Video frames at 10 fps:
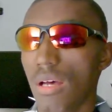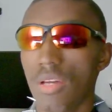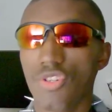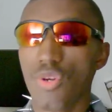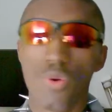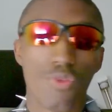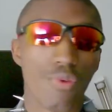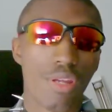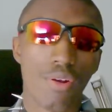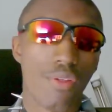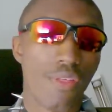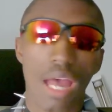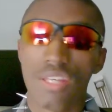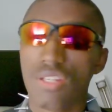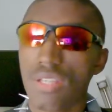a two or three year
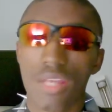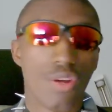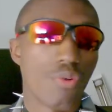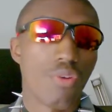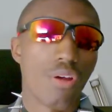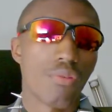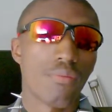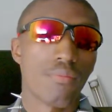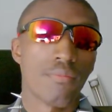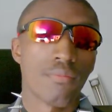thing. I just I don't know,